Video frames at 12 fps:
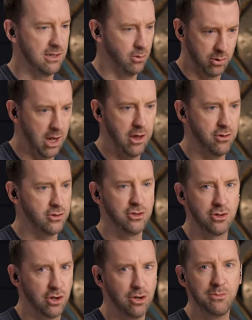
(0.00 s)
okay, this
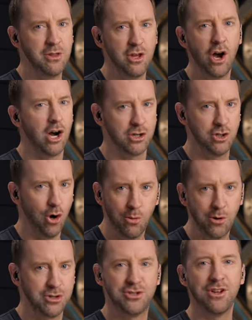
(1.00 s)
is going to be the
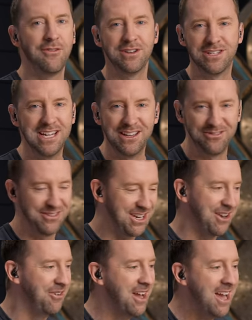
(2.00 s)
October 17th
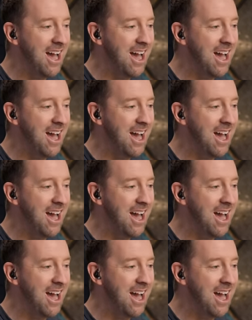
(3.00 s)
video.